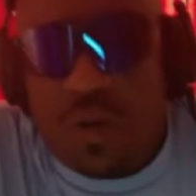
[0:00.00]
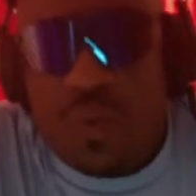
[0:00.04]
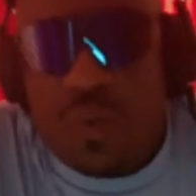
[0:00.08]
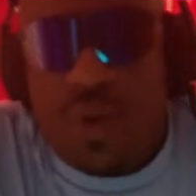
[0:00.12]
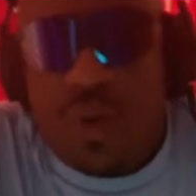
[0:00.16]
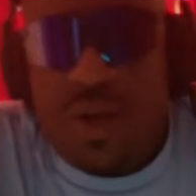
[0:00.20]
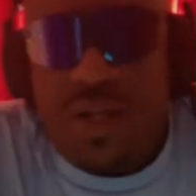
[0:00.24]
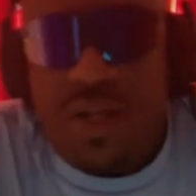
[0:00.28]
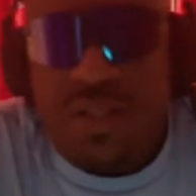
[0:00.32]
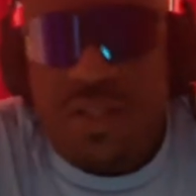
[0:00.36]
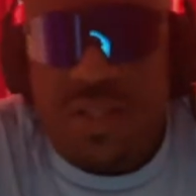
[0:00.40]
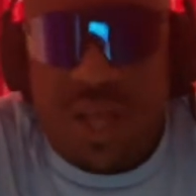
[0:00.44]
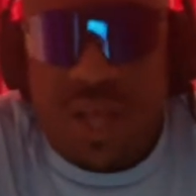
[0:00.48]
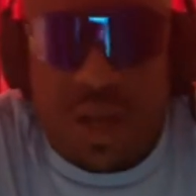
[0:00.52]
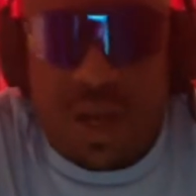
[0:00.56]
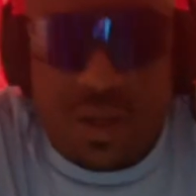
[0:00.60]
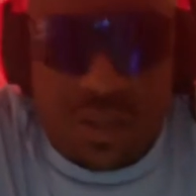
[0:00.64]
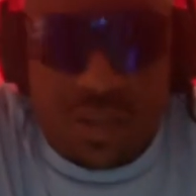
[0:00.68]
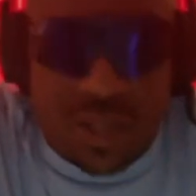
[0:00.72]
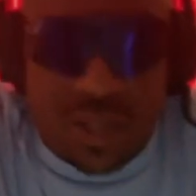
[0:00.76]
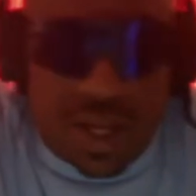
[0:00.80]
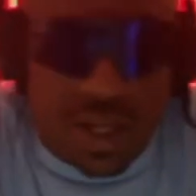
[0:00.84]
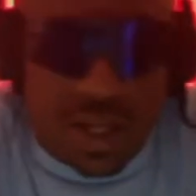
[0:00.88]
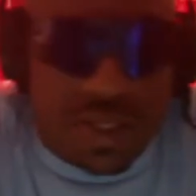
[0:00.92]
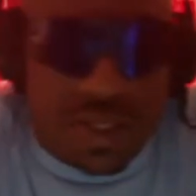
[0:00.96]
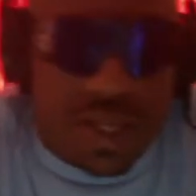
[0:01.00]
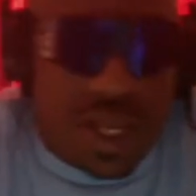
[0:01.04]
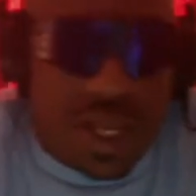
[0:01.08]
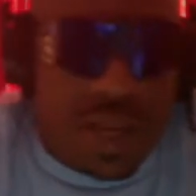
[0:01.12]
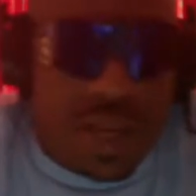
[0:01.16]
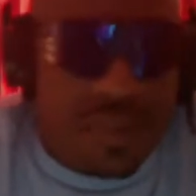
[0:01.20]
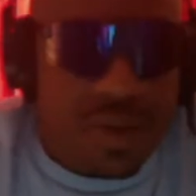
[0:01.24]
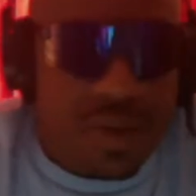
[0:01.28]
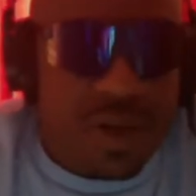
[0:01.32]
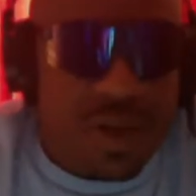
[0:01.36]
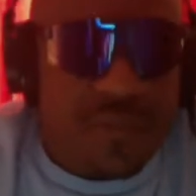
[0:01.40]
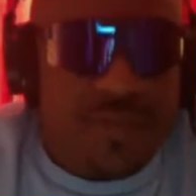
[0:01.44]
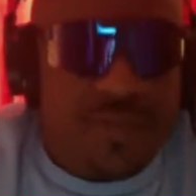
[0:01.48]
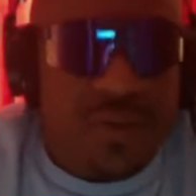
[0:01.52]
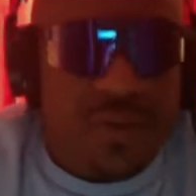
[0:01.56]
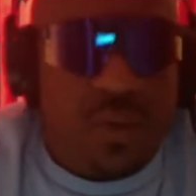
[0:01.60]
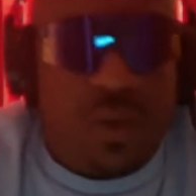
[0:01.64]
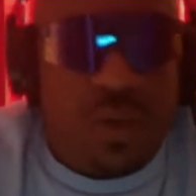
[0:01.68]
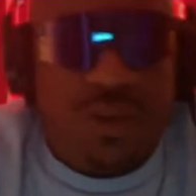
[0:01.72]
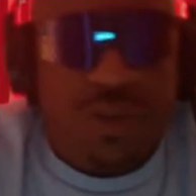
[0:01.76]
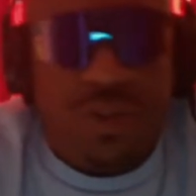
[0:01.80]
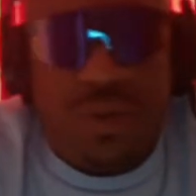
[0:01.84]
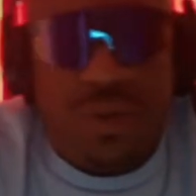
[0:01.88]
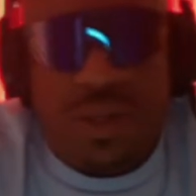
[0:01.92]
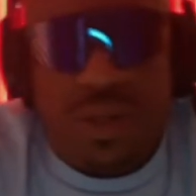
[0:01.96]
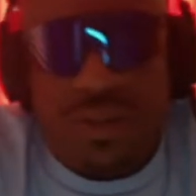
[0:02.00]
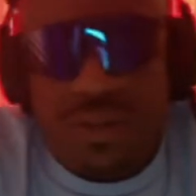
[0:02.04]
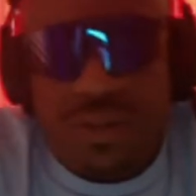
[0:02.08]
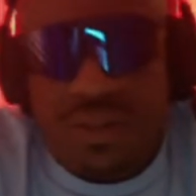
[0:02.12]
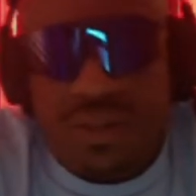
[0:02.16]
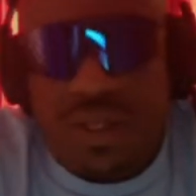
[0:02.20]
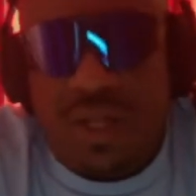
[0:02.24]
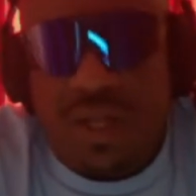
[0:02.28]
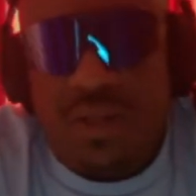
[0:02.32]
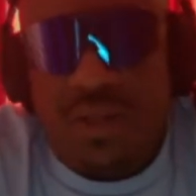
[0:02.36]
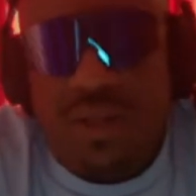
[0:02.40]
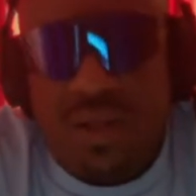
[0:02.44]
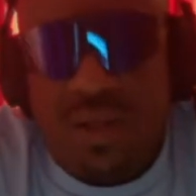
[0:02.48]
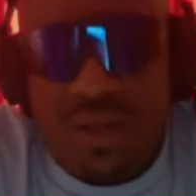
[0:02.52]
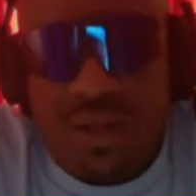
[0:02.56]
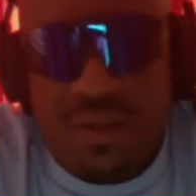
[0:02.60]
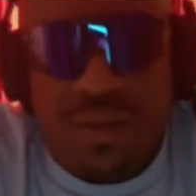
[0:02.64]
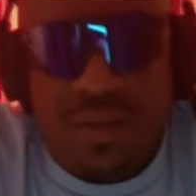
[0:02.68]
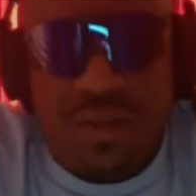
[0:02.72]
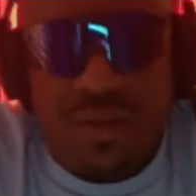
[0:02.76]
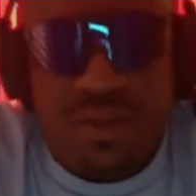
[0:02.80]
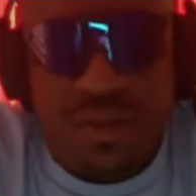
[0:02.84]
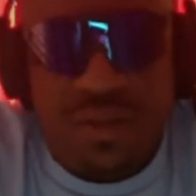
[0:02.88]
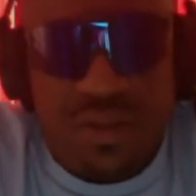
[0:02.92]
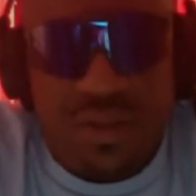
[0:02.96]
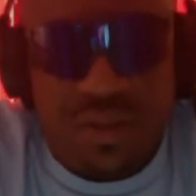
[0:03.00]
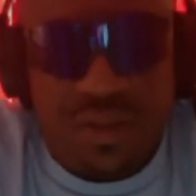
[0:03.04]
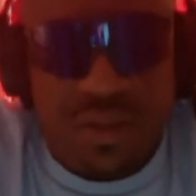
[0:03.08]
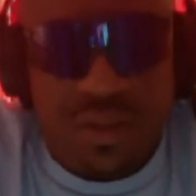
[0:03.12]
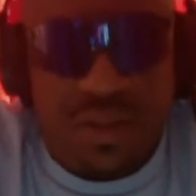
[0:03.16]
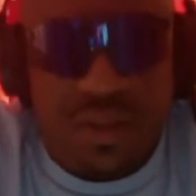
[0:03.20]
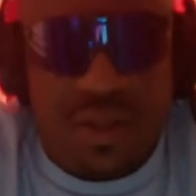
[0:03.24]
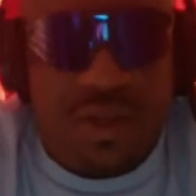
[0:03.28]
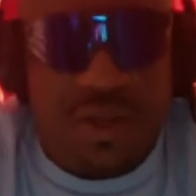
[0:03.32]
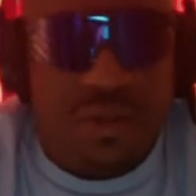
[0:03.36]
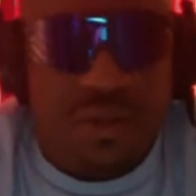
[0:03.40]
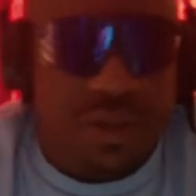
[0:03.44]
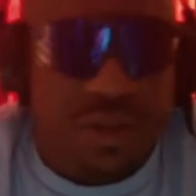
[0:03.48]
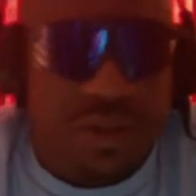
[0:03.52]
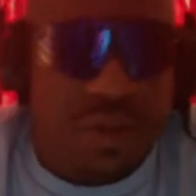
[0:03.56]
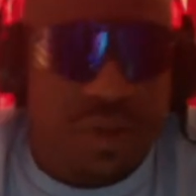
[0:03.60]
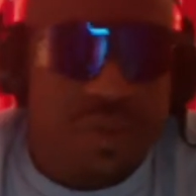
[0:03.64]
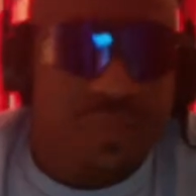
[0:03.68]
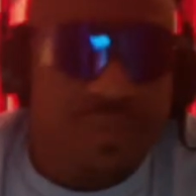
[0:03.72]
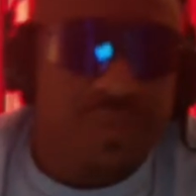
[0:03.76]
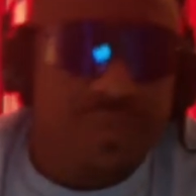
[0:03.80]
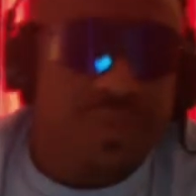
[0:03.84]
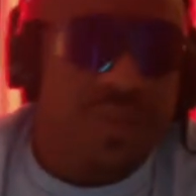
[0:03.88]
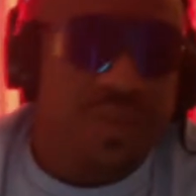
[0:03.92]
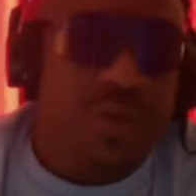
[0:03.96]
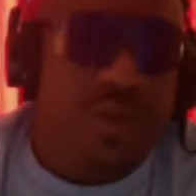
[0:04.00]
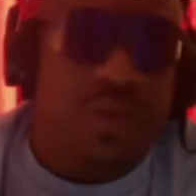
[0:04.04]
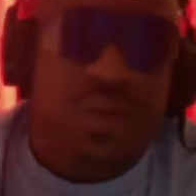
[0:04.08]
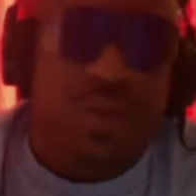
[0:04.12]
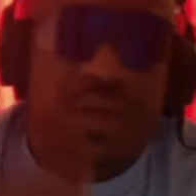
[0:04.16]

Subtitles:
way, it sounds like that. But once you understand the literature, you don't